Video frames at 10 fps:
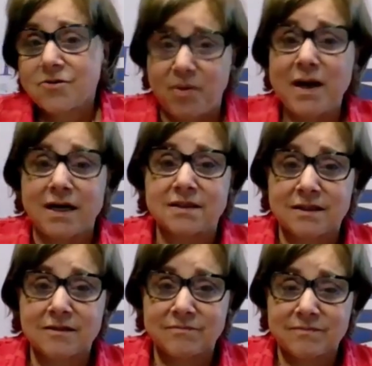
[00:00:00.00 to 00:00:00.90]
But
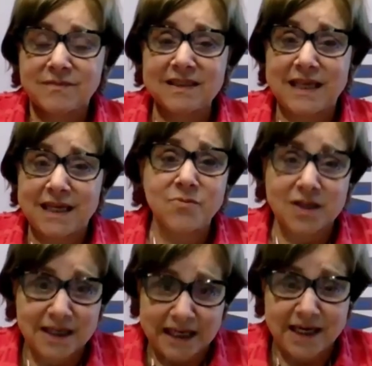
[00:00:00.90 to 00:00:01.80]
the name of
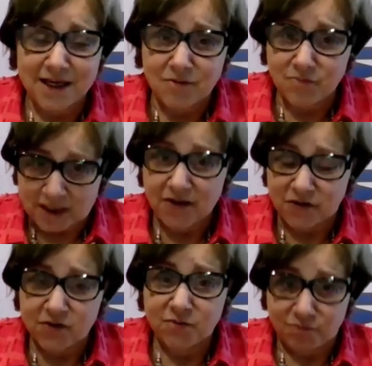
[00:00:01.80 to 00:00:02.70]
the game
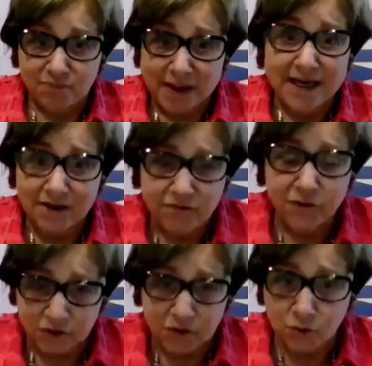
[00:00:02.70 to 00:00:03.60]
is pay
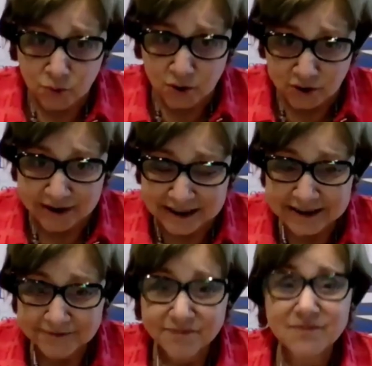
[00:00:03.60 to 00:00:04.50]
for your work.
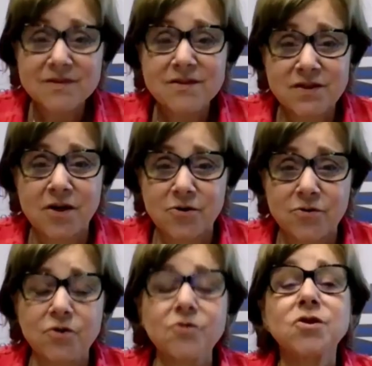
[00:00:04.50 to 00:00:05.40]
So
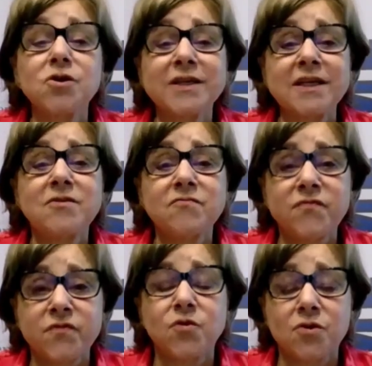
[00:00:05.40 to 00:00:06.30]
you're looking
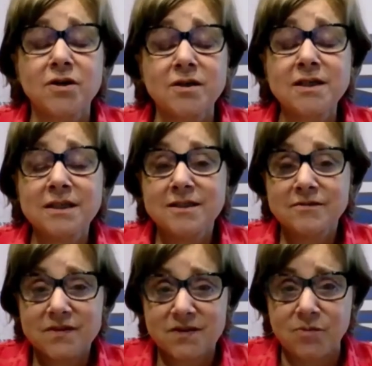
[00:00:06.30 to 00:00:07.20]
for
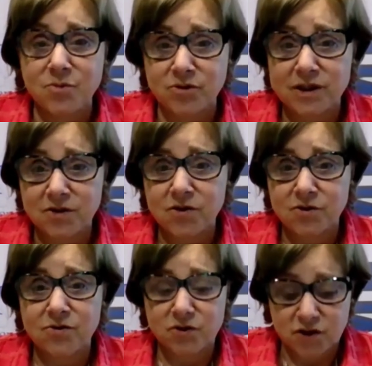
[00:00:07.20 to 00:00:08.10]
summer
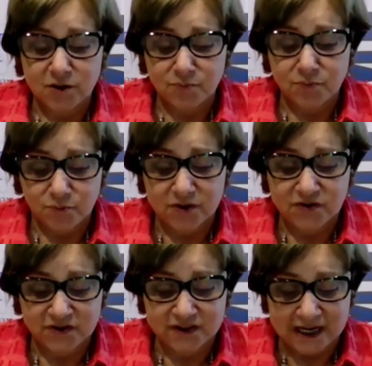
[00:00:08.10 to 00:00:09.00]
internship with
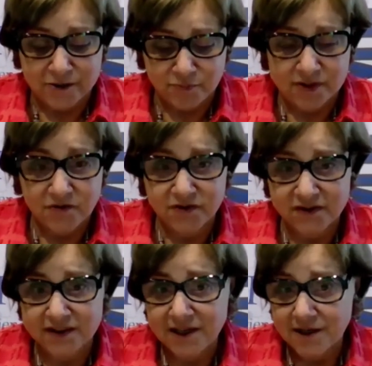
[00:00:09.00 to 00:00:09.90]

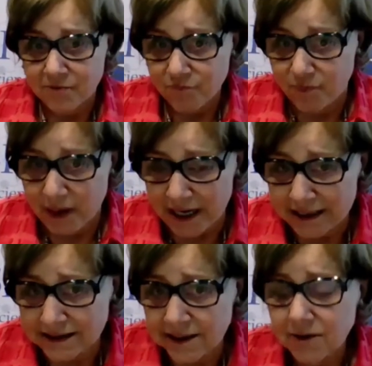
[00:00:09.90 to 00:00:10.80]
stipends,
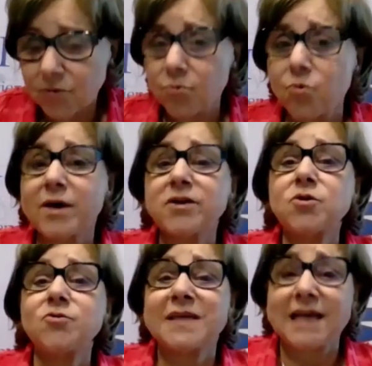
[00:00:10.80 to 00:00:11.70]
but what are
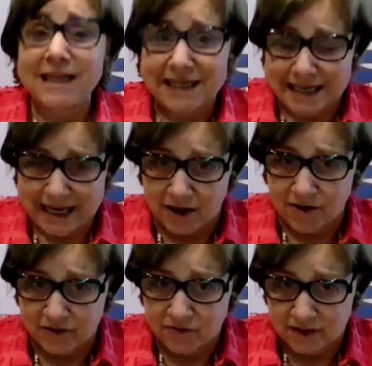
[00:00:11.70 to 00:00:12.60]
you getting
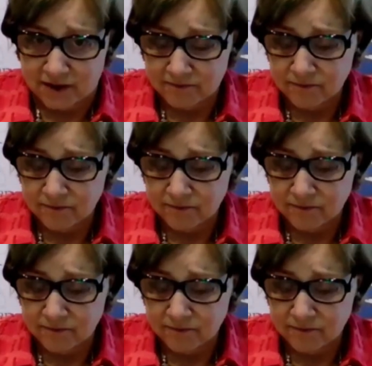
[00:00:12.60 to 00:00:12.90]
out of it?